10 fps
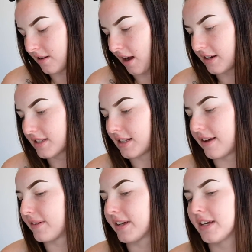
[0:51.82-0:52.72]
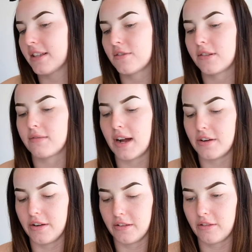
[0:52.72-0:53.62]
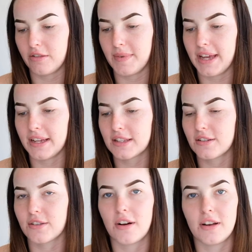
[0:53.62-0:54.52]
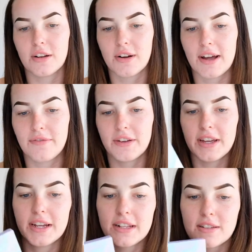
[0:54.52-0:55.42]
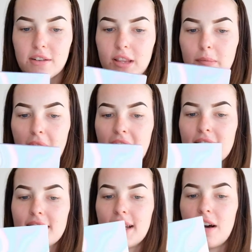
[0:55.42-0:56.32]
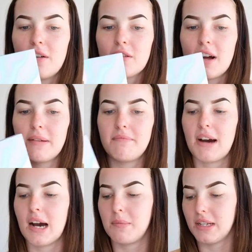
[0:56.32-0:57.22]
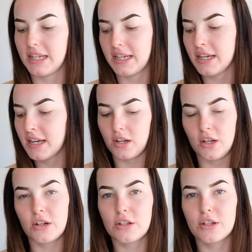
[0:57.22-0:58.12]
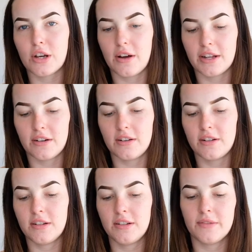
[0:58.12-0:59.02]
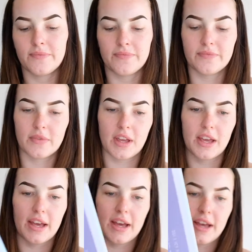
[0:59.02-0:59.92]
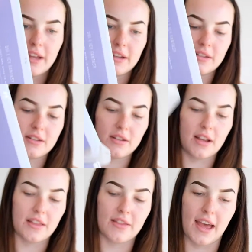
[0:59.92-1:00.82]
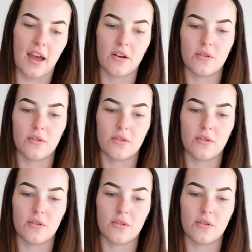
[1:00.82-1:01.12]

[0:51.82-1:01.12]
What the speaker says: I just love it. It hits all the right notes for me. It's got the holographic, it's got the pastel kind of marbly look going on, and that